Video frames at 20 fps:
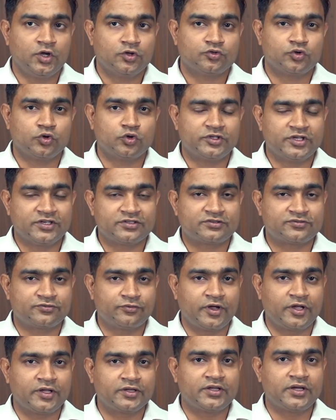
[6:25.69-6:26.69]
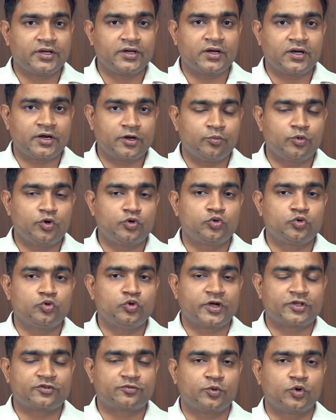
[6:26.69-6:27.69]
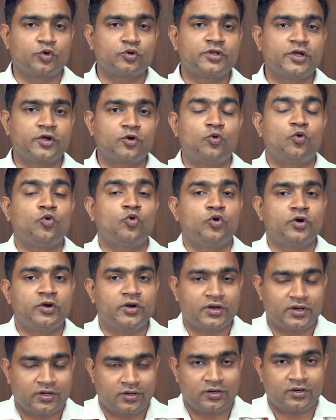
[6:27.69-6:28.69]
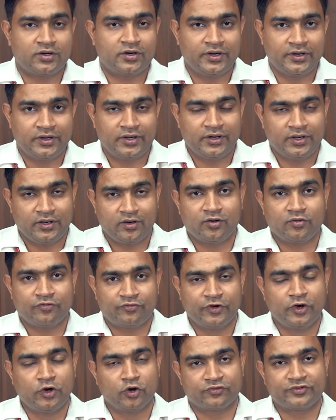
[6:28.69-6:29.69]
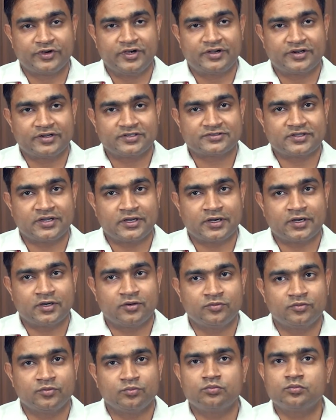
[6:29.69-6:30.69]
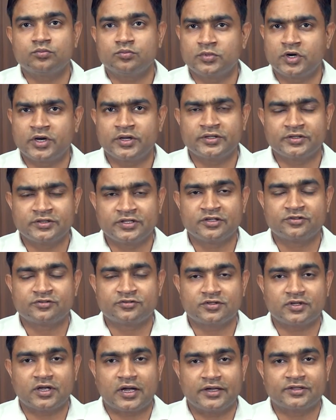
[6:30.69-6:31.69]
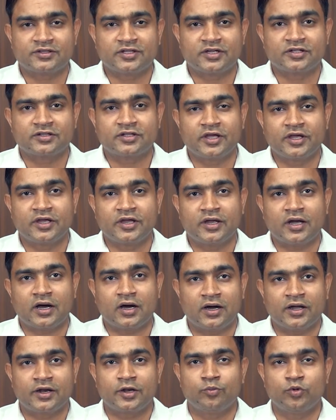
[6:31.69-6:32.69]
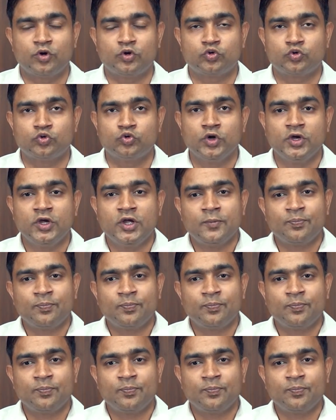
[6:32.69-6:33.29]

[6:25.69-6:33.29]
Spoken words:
So this way they are able to explore their own field of interest, and by this I think they are able to